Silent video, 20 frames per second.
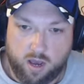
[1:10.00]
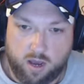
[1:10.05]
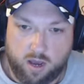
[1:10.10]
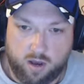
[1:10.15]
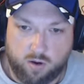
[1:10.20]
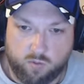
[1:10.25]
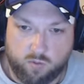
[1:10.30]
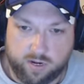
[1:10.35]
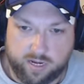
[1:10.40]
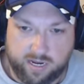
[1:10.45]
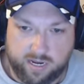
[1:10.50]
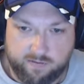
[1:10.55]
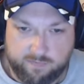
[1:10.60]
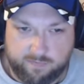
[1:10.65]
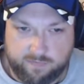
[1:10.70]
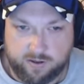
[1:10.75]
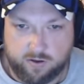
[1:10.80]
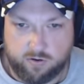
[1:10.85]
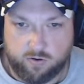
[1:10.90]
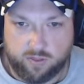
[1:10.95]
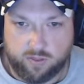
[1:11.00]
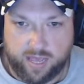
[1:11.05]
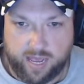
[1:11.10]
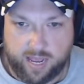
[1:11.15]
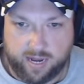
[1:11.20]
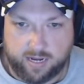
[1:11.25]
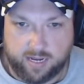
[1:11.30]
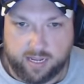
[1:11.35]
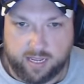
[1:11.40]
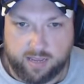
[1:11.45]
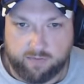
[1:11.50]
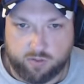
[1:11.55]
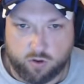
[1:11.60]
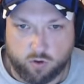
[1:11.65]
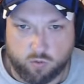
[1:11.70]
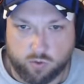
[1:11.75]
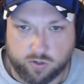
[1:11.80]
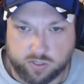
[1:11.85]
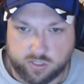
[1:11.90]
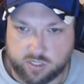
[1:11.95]
we did feel that if there
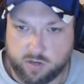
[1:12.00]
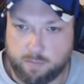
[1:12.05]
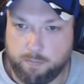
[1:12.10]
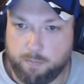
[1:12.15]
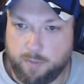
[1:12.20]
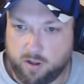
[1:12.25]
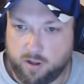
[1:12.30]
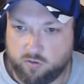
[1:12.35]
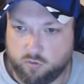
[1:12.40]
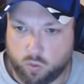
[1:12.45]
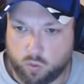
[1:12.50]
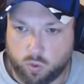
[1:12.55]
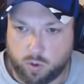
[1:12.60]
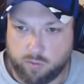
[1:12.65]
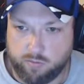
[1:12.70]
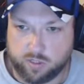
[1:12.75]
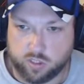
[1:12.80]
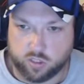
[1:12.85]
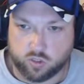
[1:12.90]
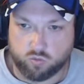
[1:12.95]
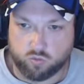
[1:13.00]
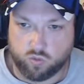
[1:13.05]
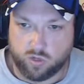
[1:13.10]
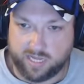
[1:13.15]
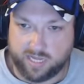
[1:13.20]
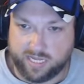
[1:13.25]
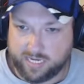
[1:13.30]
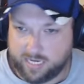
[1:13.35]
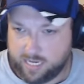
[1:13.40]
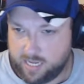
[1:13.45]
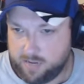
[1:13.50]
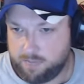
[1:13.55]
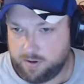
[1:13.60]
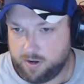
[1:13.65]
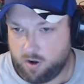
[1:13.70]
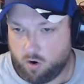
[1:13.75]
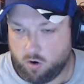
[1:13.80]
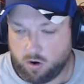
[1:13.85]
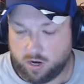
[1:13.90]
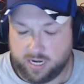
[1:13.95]
was some months where we were just really deep in
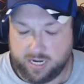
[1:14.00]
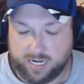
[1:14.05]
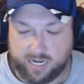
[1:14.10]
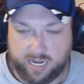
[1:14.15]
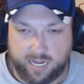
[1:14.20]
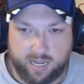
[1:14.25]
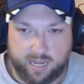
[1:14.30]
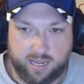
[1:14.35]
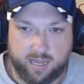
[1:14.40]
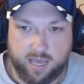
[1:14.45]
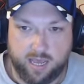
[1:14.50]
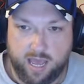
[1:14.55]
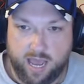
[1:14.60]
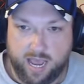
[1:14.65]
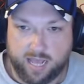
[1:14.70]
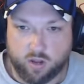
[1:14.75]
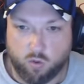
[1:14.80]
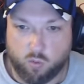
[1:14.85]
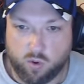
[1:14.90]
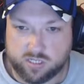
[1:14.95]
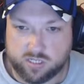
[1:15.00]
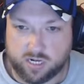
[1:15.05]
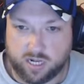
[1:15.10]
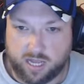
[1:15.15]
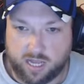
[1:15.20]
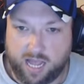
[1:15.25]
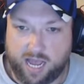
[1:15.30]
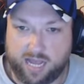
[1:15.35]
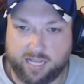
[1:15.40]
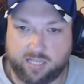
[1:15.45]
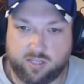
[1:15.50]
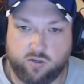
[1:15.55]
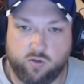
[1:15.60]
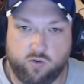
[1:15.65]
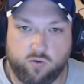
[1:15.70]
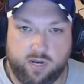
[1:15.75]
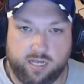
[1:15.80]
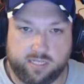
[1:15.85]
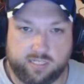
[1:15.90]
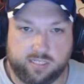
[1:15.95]
R&D and there wasn't a lot to
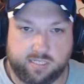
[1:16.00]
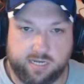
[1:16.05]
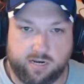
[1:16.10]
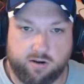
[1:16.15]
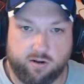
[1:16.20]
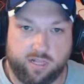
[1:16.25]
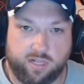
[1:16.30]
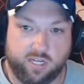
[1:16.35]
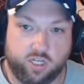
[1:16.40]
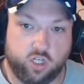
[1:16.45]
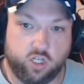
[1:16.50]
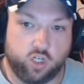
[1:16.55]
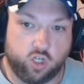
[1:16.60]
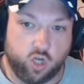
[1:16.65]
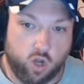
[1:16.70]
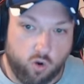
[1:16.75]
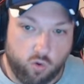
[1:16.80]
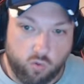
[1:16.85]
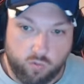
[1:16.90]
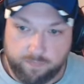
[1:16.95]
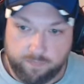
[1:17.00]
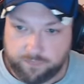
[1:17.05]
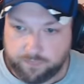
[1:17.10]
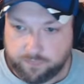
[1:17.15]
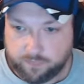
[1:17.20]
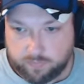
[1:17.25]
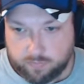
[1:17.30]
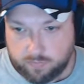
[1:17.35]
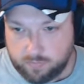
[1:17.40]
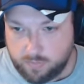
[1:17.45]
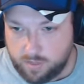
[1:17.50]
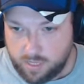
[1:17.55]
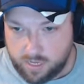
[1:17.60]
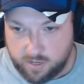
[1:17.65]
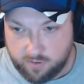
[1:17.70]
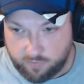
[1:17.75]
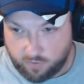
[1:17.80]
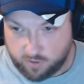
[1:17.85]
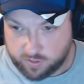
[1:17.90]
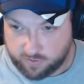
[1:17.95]
necessarily show
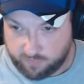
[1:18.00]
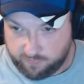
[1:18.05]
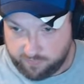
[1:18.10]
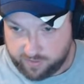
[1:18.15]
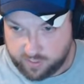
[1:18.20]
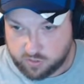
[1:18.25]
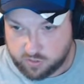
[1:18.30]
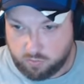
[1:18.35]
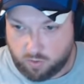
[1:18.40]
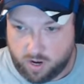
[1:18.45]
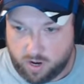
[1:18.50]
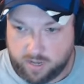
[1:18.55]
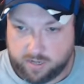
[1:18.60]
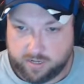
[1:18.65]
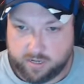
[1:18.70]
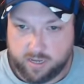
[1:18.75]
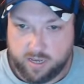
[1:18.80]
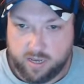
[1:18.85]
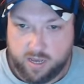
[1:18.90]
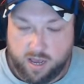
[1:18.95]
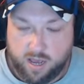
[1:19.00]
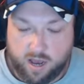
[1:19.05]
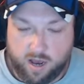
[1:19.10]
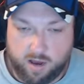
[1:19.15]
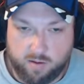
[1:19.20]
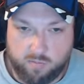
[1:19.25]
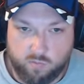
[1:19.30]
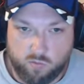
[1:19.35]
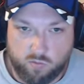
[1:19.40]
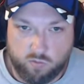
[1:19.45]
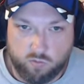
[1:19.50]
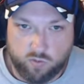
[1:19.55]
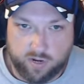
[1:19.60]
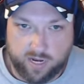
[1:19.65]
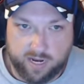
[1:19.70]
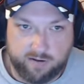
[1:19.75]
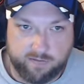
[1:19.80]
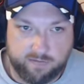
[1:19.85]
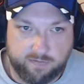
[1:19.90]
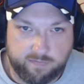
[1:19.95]
as far as a finished product, we
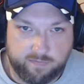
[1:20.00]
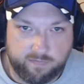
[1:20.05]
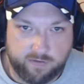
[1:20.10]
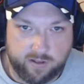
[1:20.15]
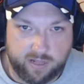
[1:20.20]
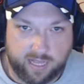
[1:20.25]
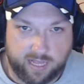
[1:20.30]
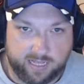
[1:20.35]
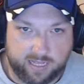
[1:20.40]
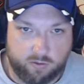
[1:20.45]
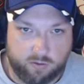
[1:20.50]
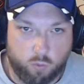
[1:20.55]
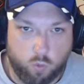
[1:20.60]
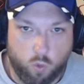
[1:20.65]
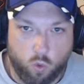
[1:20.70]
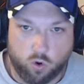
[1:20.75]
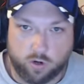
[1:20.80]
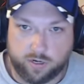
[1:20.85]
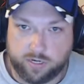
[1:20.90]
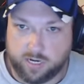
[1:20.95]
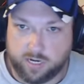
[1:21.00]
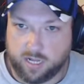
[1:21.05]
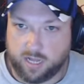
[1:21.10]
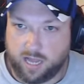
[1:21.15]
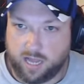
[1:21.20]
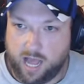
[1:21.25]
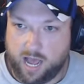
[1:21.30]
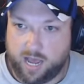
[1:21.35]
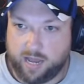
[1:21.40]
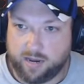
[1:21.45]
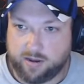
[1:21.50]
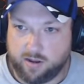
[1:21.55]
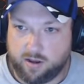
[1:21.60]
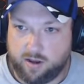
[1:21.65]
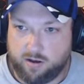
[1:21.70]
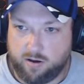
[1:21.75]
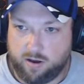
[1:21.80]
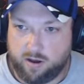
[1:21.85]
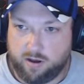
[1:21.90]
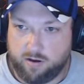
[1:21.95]
didn't feel like it warranted a lot
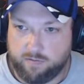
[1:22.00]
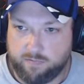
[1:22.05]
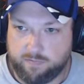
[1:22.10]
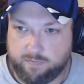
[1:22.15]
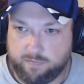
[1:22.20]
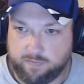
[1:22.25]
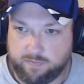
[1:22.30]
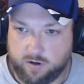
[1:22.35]
of